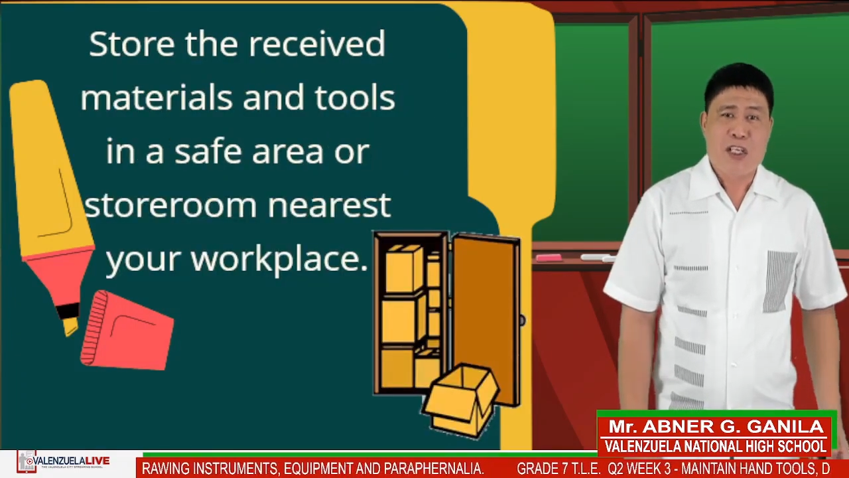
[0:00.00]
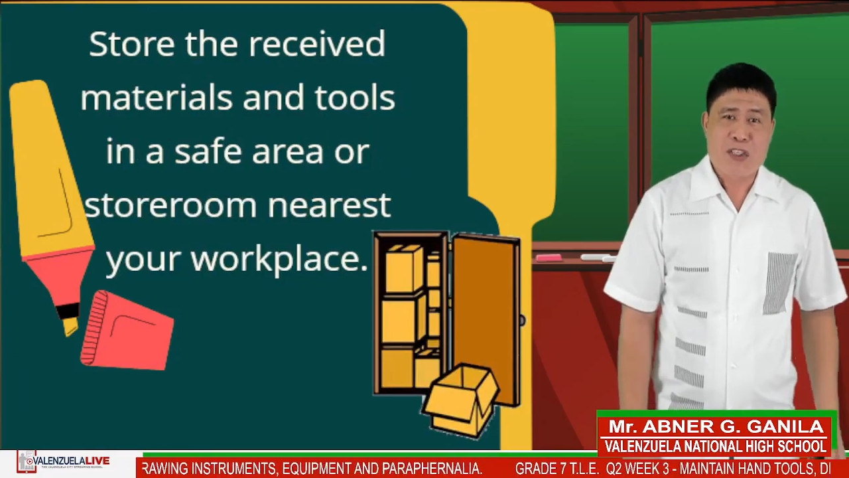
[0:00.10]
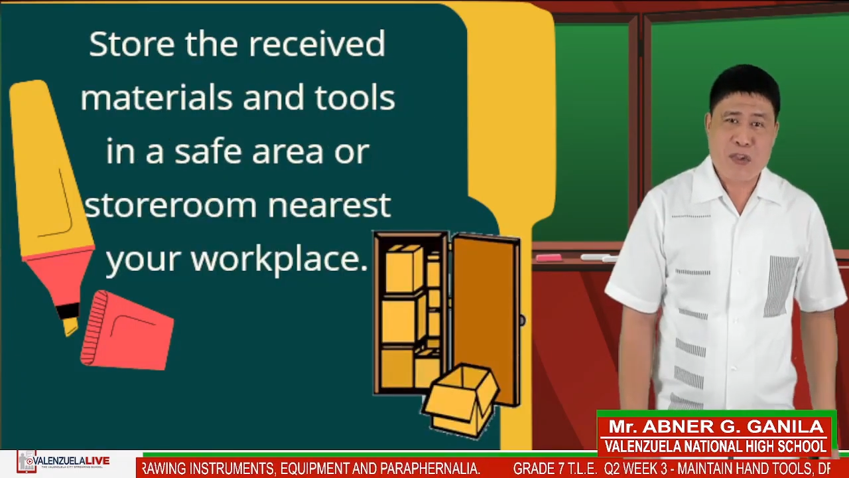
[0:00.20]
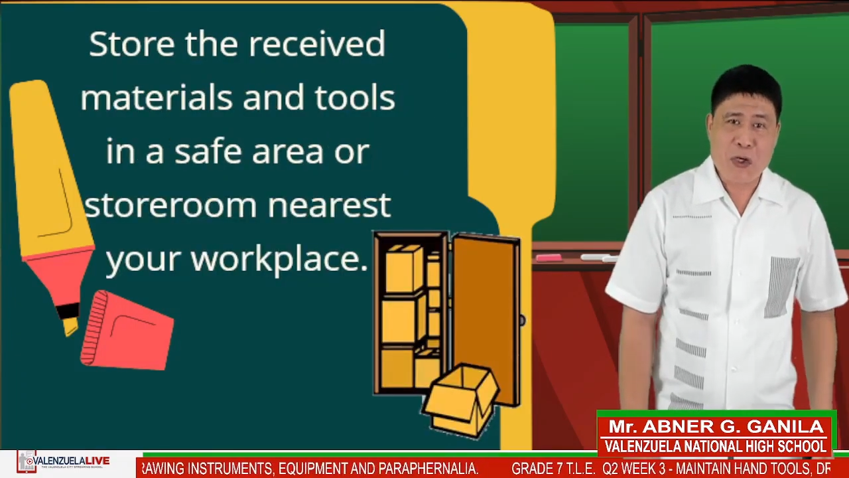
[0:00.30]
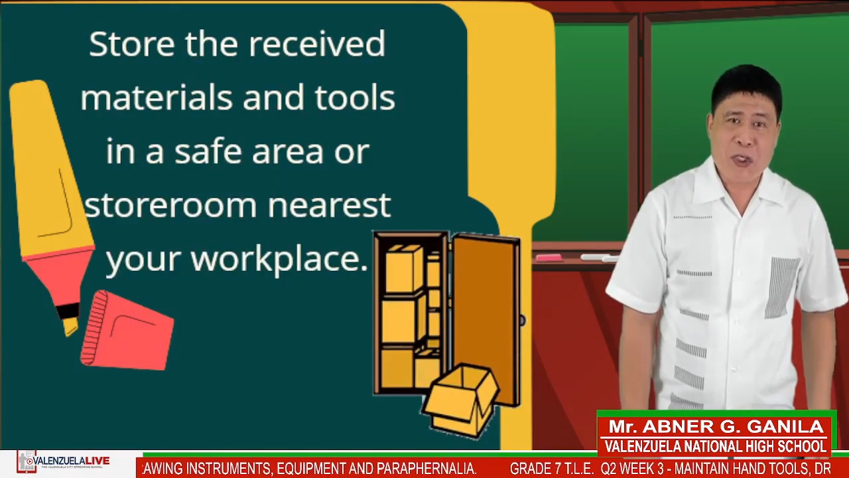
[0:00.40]

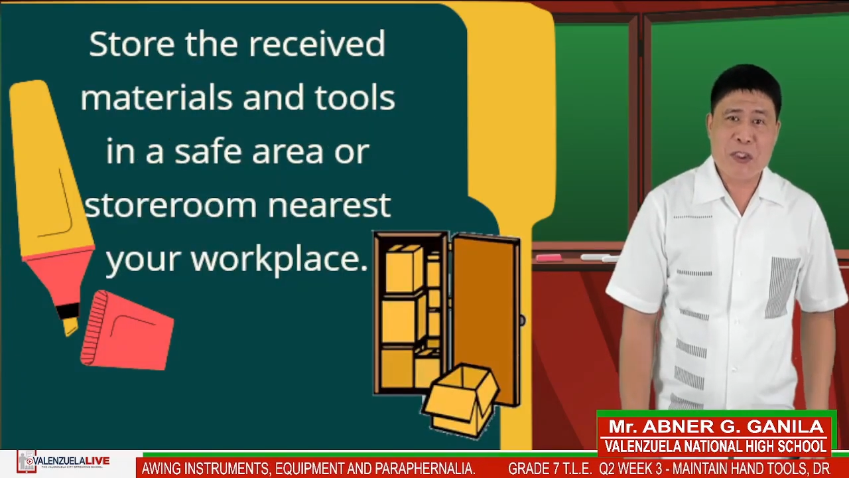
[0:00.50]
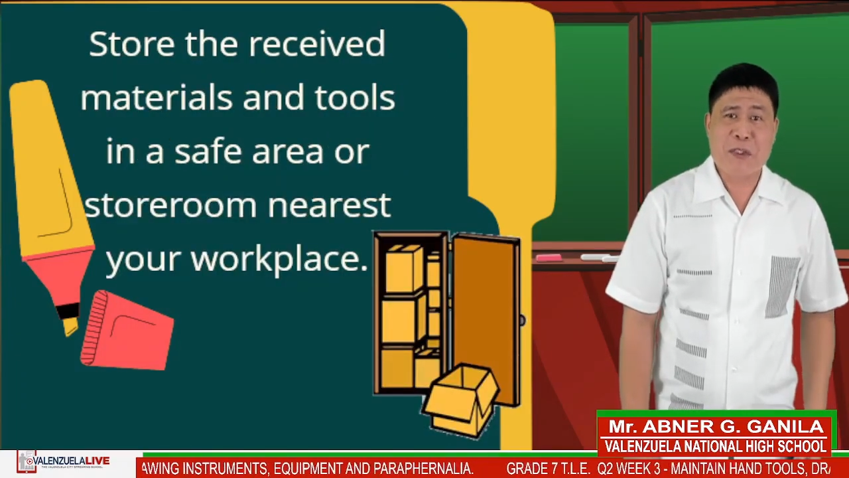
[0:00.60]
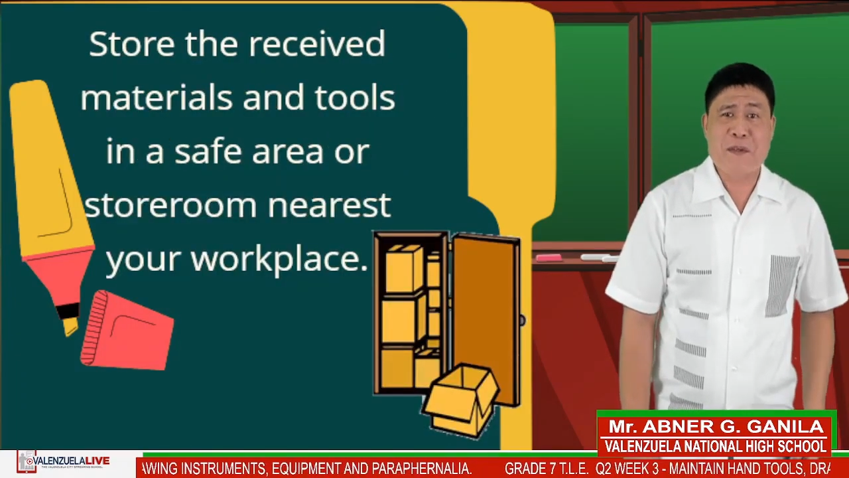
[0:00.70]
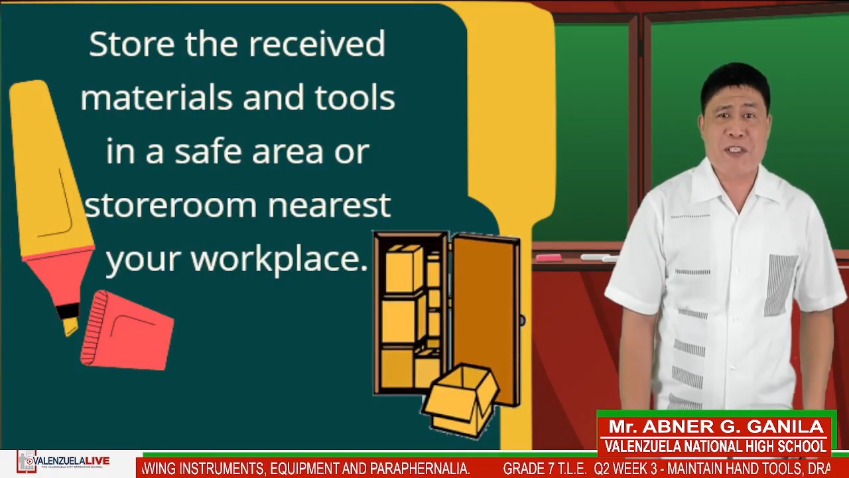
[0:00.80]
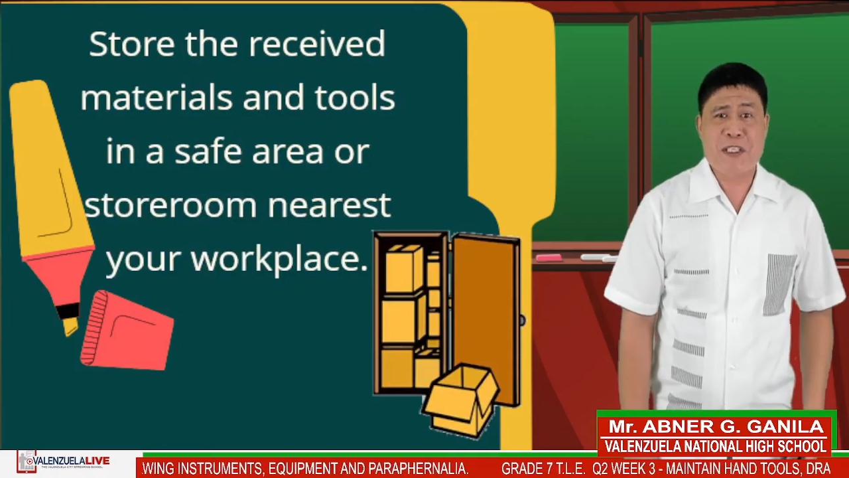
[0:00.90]
Store
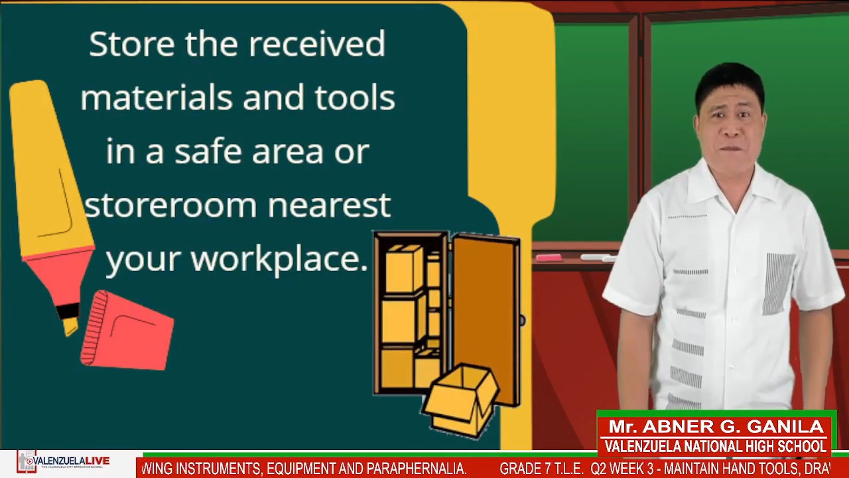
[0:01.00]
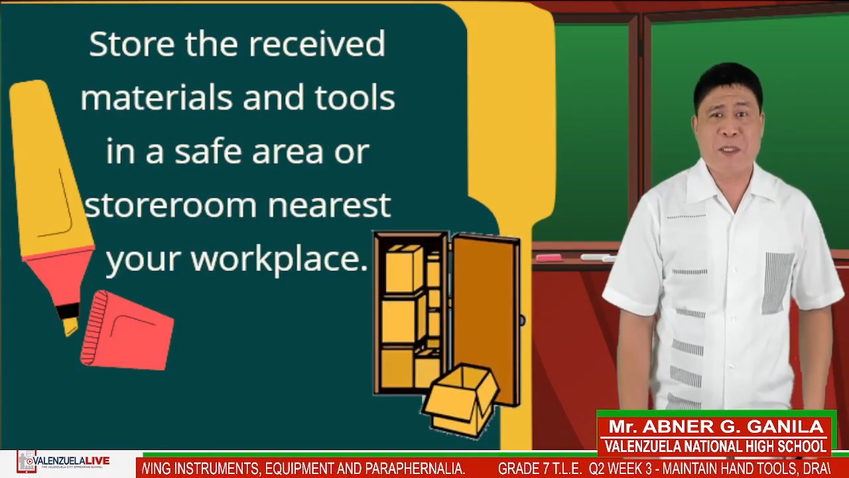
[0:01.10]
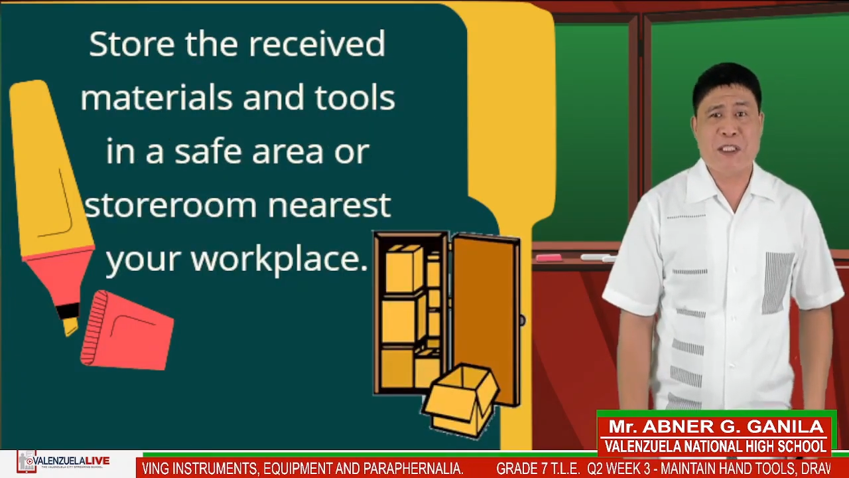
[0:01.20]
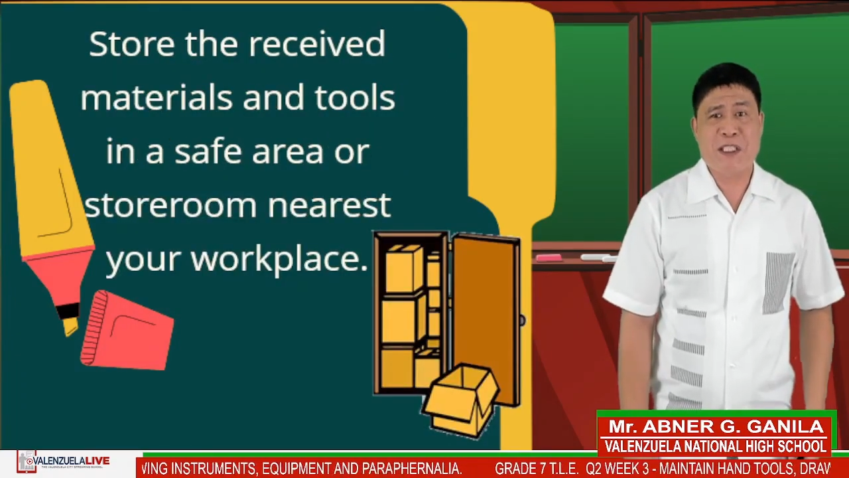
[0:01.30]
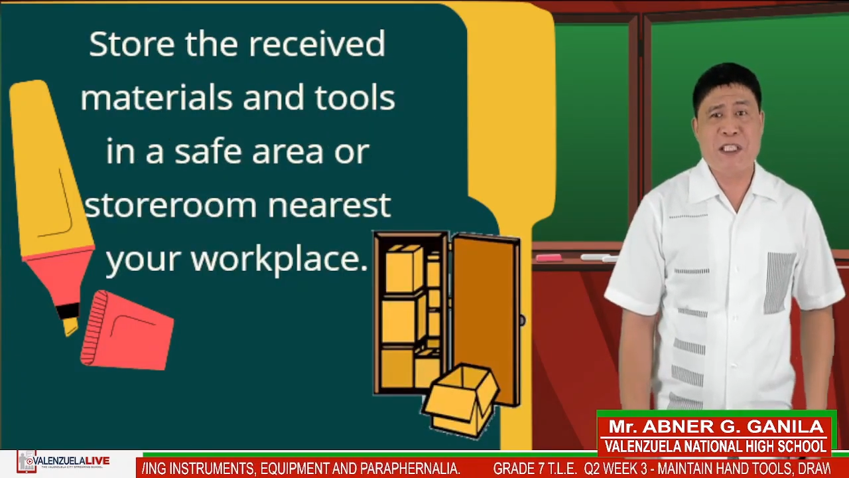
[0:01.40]
the received
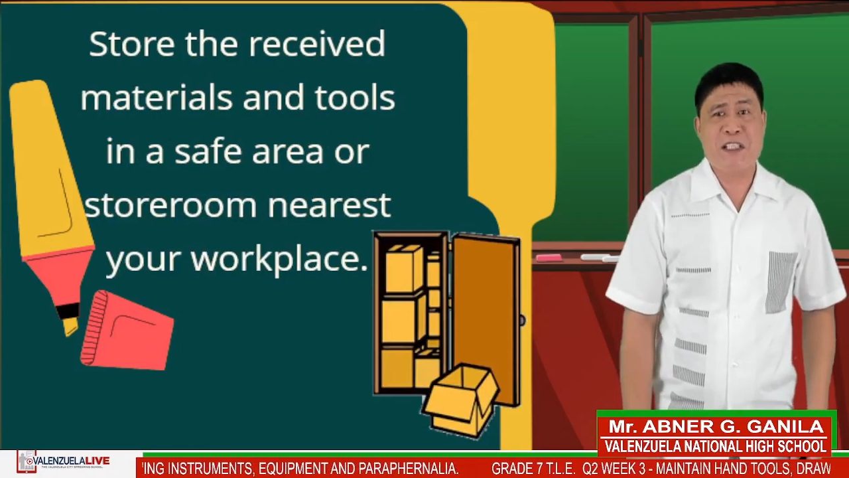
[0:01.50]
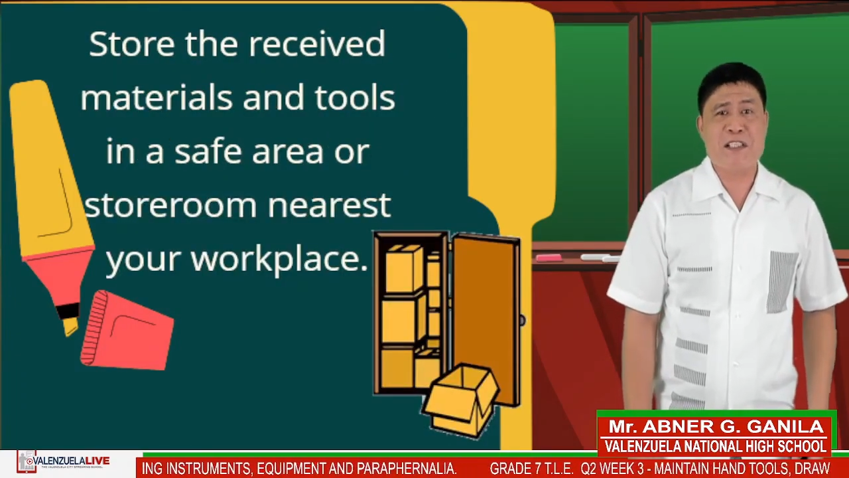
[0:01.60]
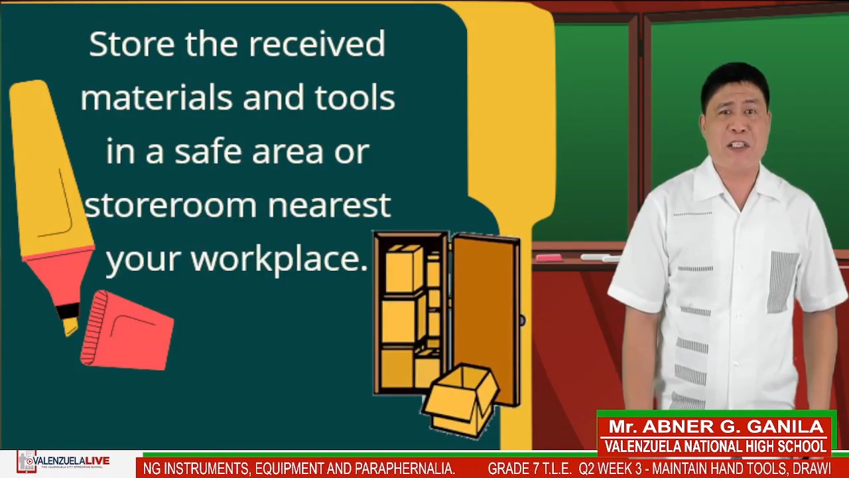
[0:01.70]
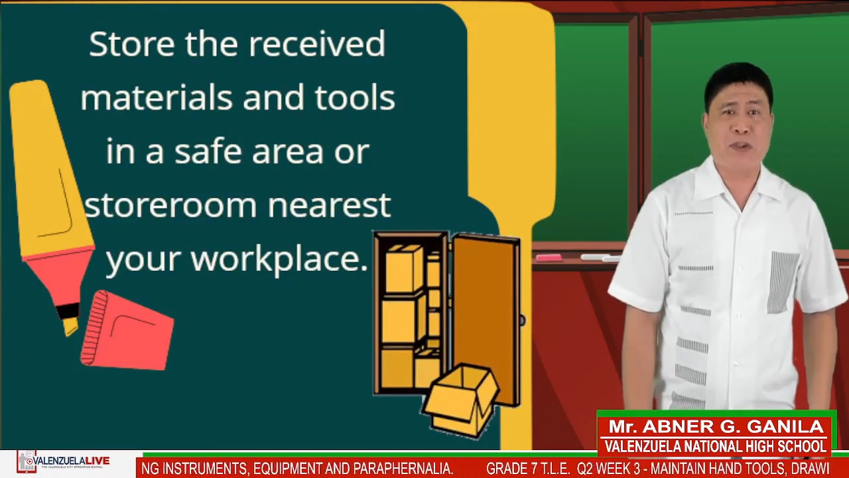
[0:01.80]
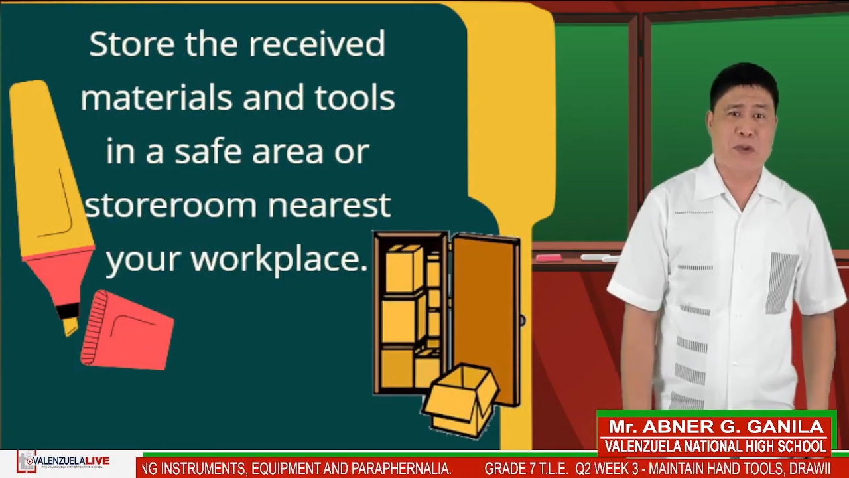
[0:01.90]
materials and